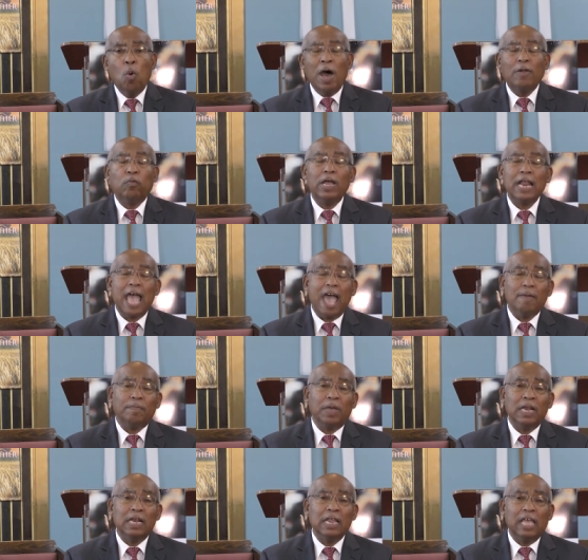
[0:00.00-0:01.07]
What would
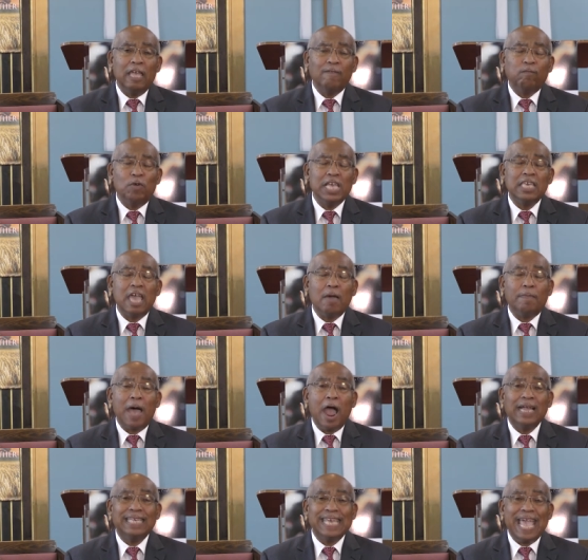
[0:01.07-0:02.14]
happen if we kept
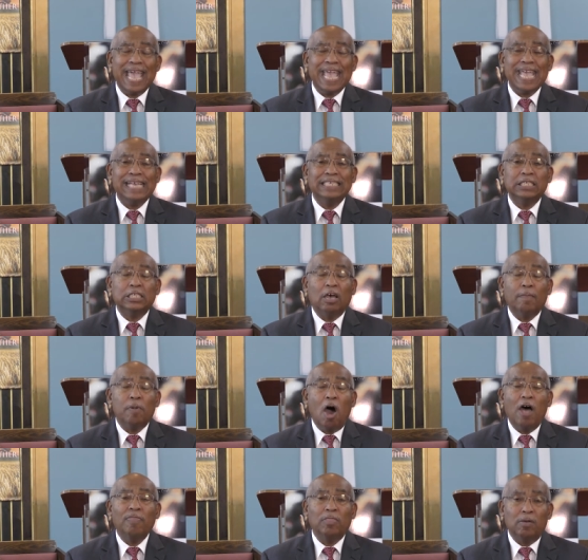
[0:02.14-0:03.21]
our gaze
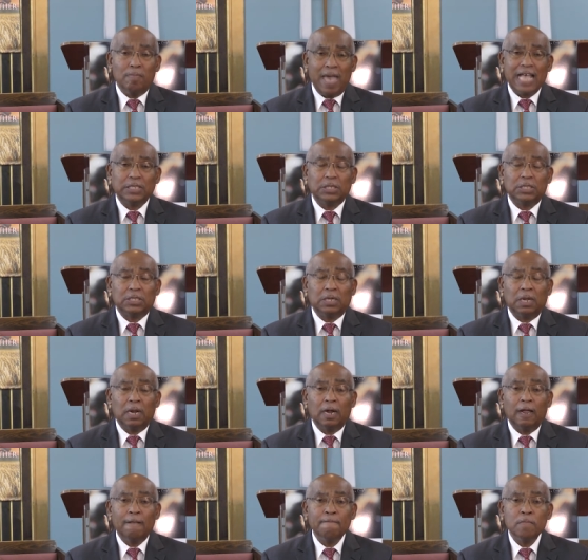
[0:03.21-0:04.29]
upon the Master
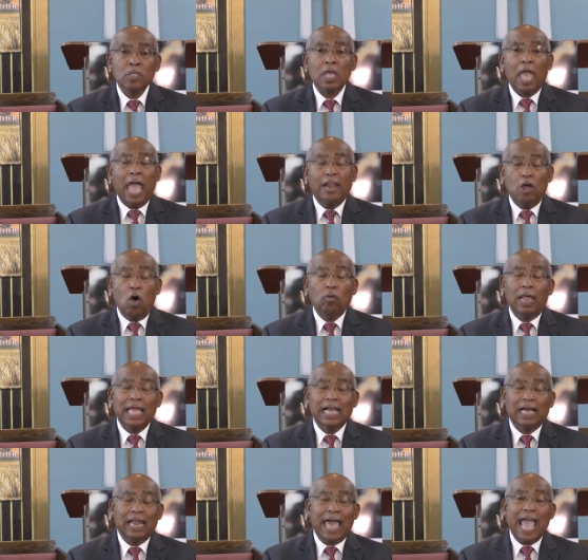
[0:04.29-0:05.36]
and
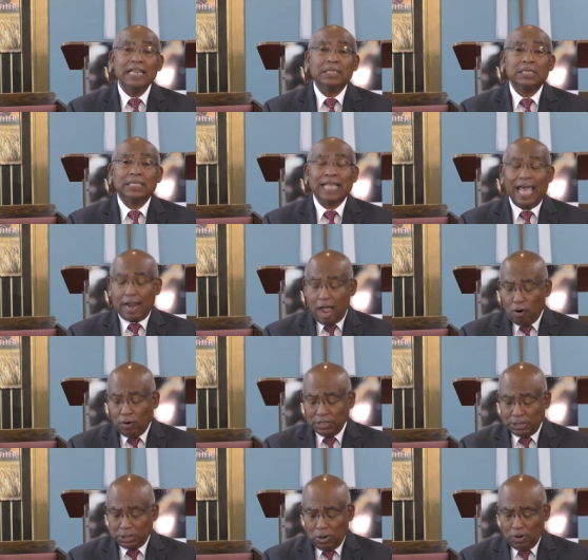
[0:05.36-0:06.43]
only glanced at
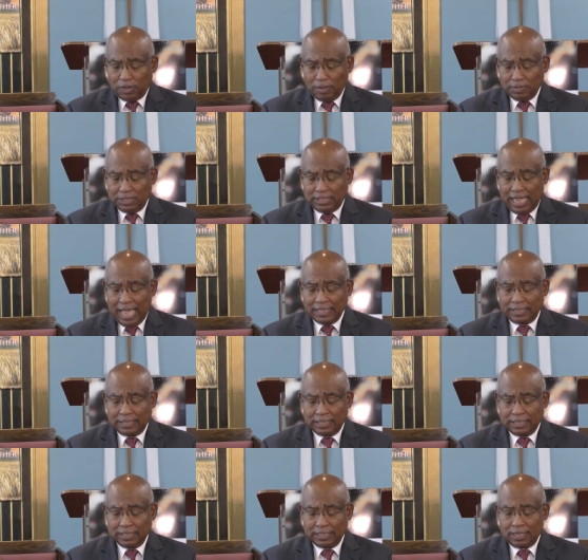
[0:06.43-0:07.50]
our
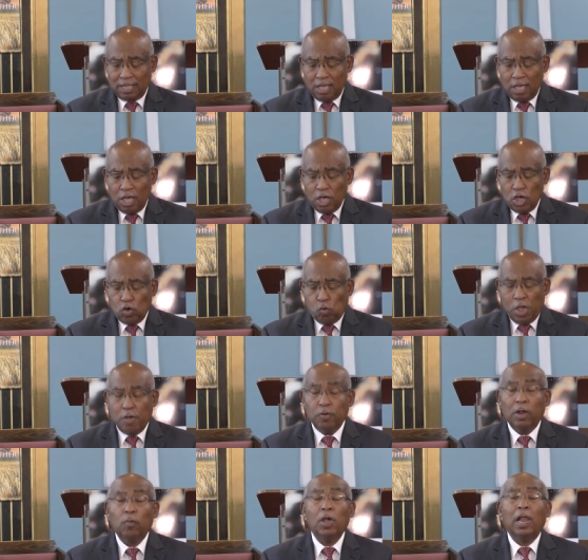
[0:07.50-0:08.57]
circumstances?
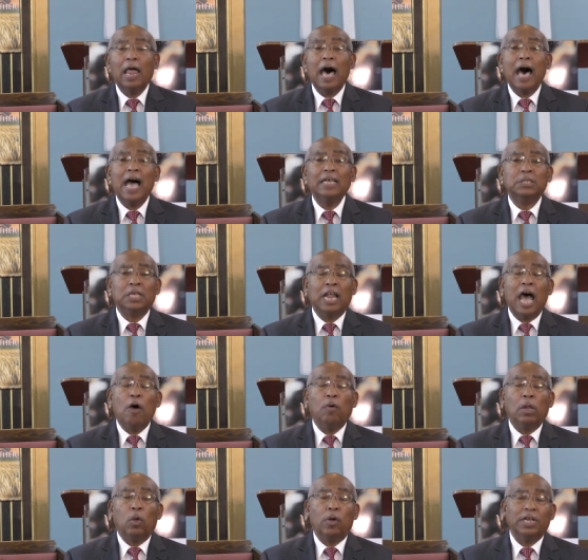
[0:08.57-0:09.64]
We would realize that
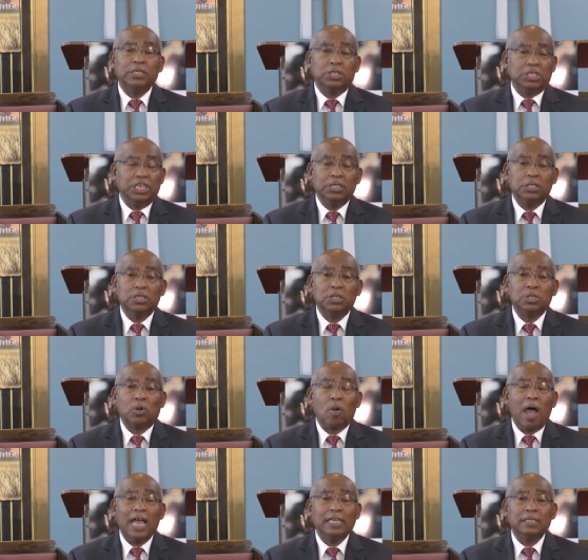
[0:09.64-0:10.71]
our Lord Jesus
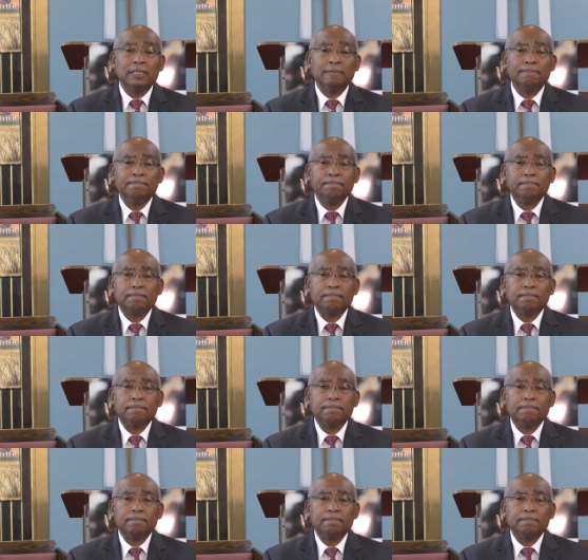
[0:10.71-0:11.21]
Christ